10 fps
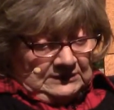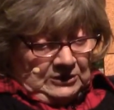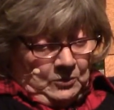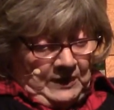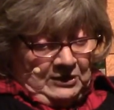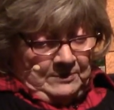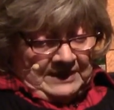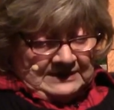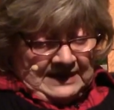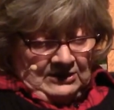The widow
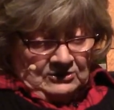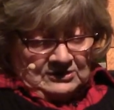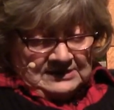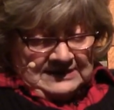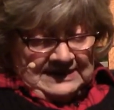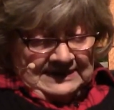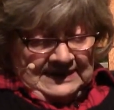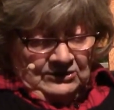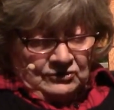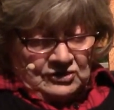McDowell's knitting
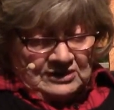needles